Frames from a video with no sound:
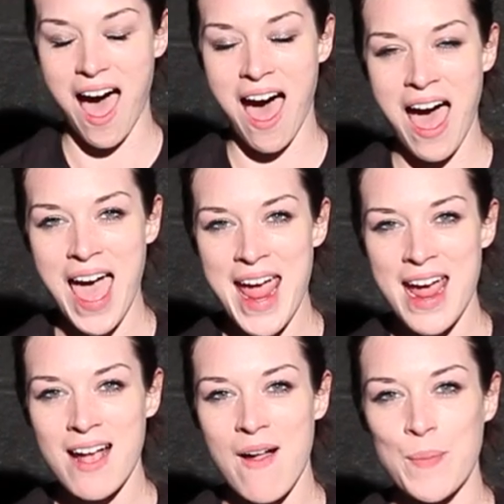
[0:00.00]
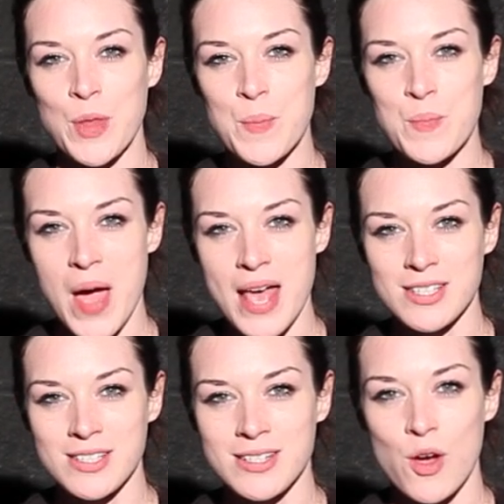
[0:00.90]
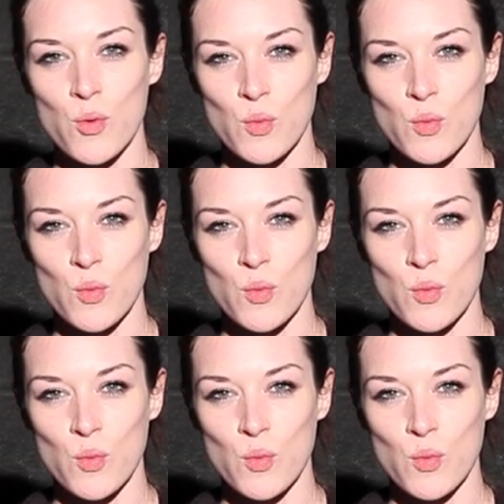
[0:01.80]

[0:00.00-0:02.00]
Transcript: I am the best